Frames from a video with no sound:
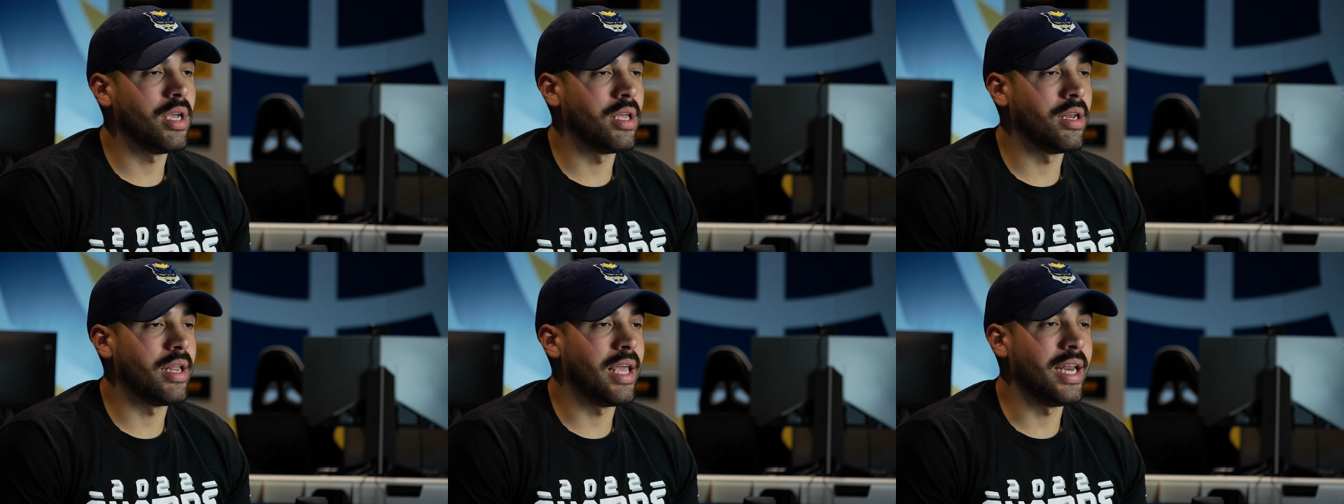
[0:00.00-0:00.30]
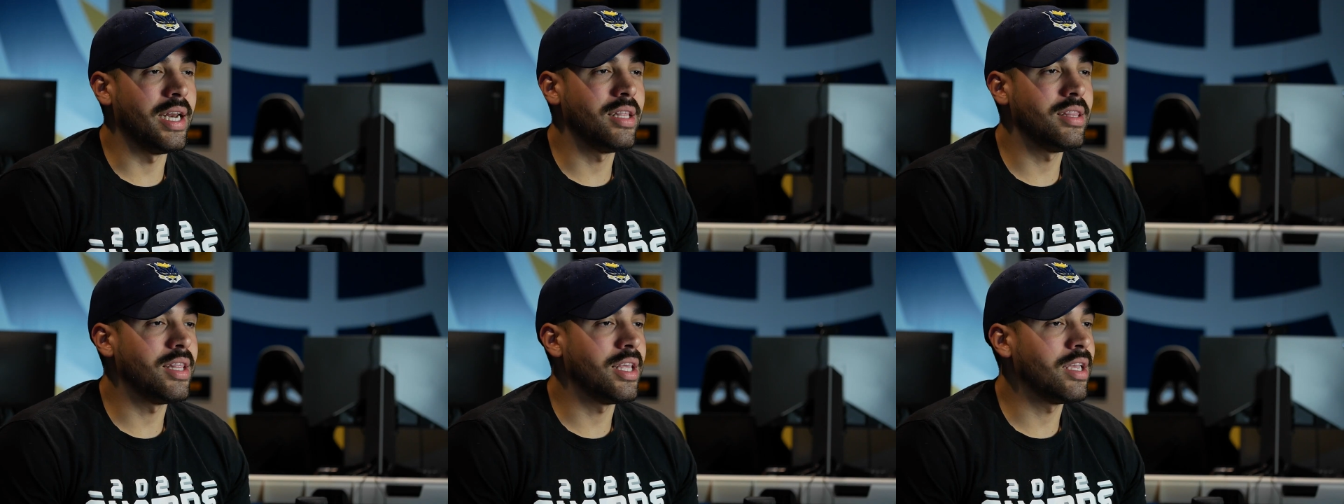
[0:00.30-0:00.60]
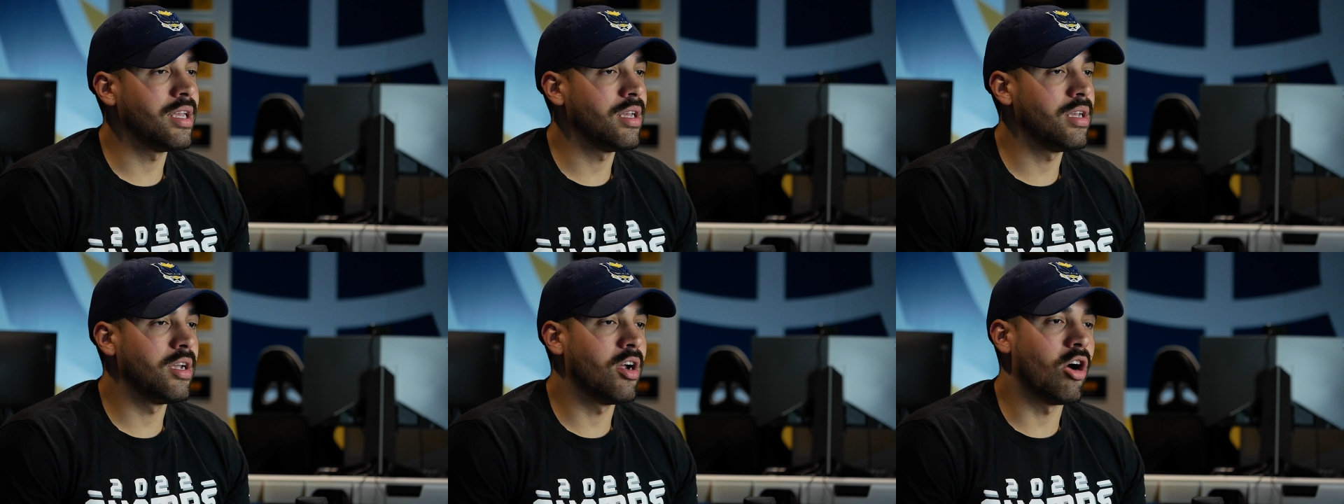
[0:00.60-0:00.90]
and
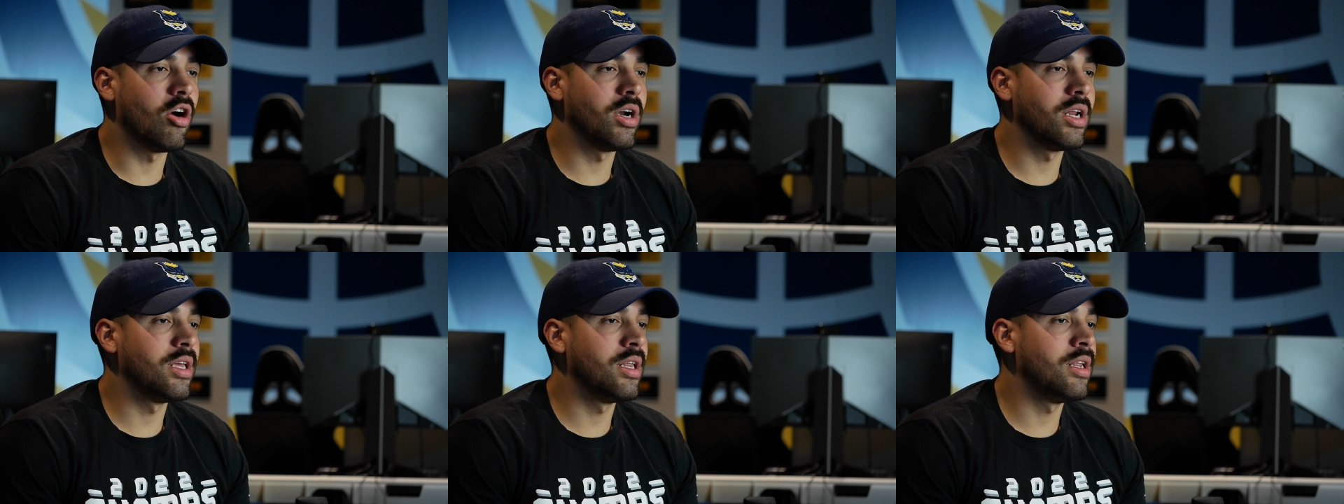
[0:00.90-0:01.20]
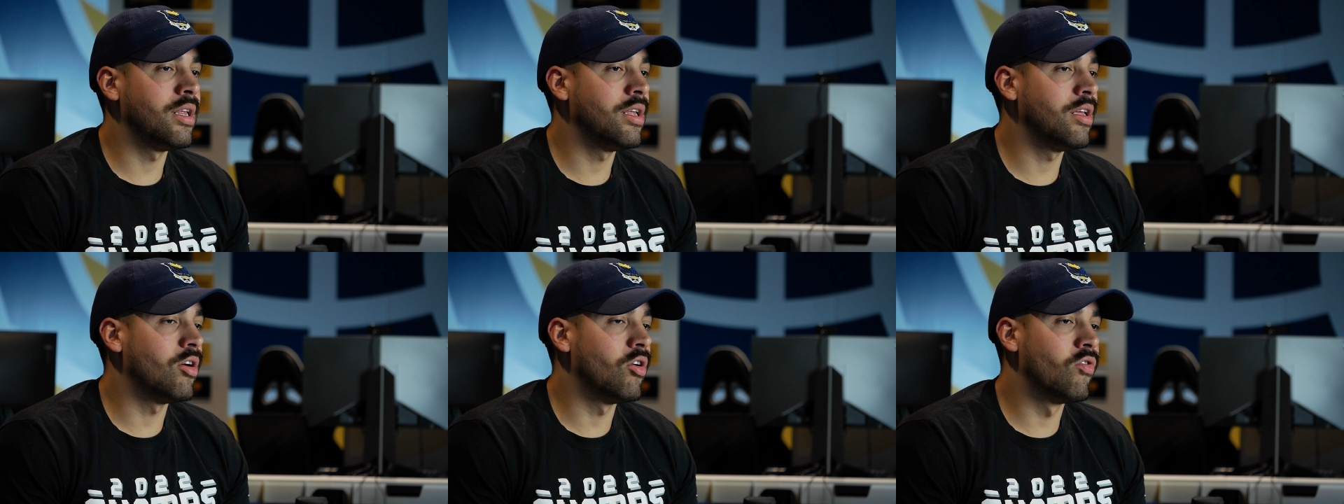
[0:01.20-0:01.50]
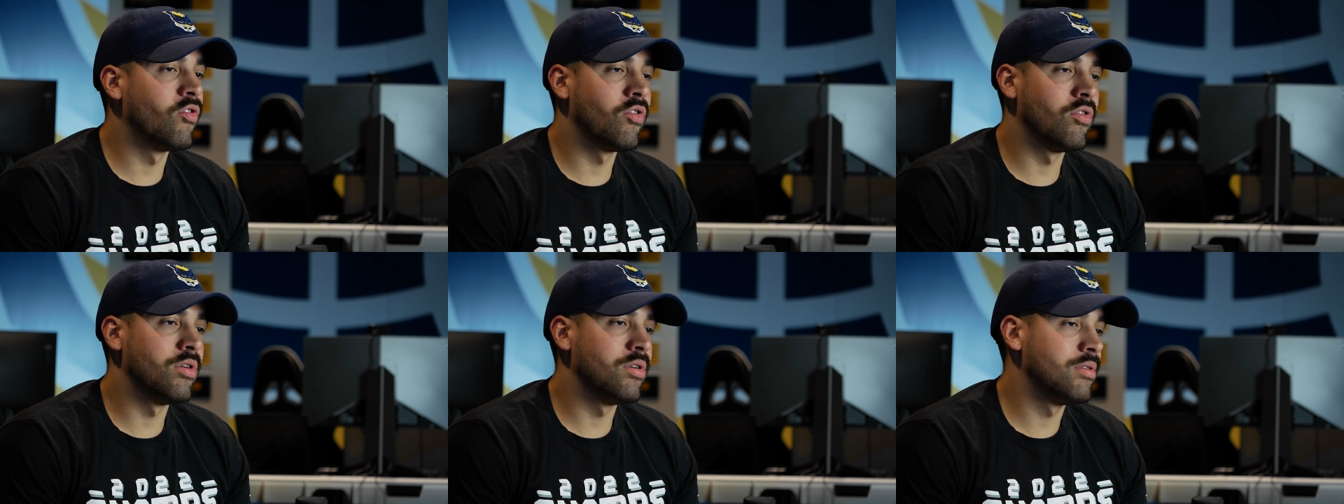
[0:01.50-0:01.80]
anything guarding it
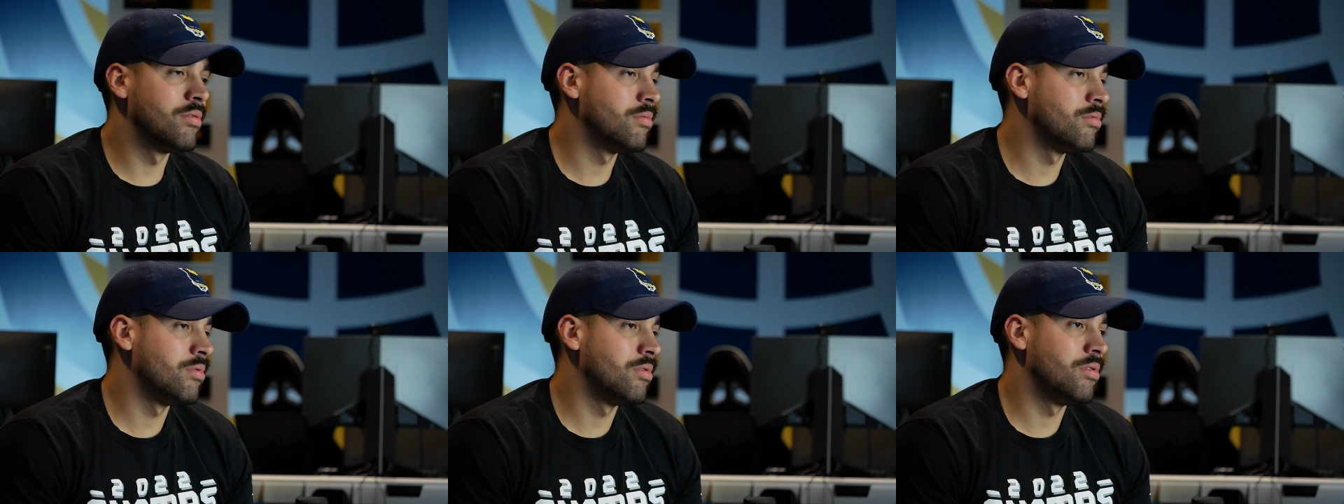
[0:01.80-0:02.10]
over